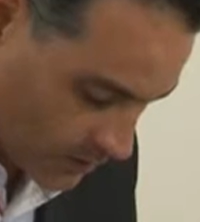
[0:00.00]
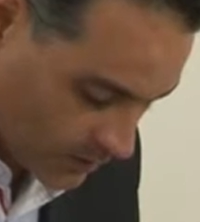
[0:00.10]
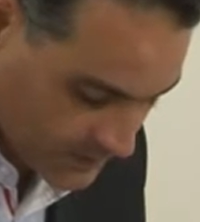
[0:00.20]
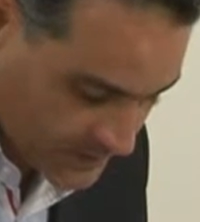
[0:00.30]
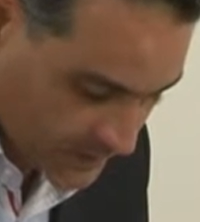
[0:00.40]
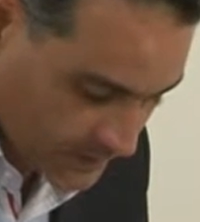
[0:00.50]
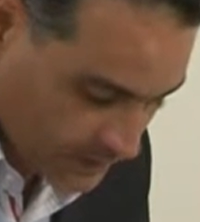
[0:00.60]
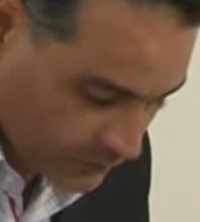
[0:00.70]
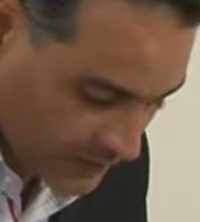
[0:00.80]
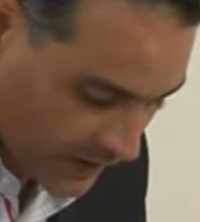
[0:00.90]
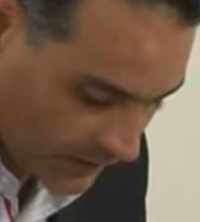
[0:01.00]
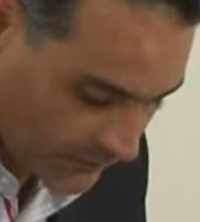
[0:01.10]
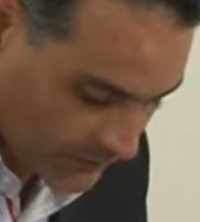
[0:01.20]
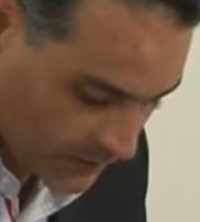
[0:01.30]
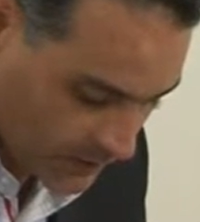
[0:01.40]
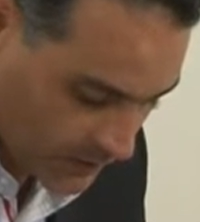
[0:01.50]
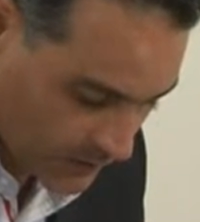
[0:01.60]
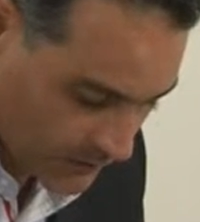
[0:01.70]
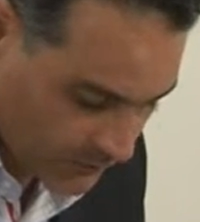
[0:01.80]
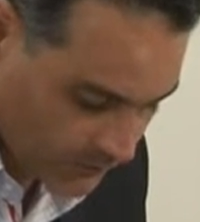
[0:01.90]
let's say that we have
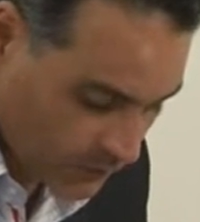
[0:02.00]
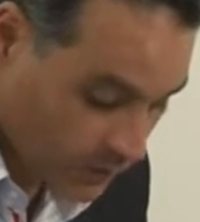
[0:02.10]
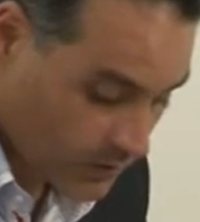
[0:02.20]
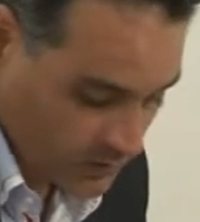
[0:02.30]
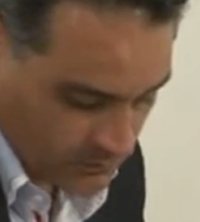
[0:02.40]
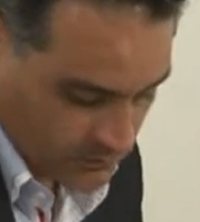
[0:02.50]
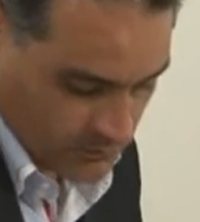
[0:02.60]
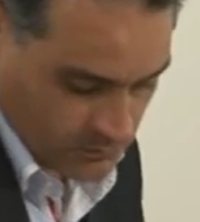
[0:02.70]
uh, four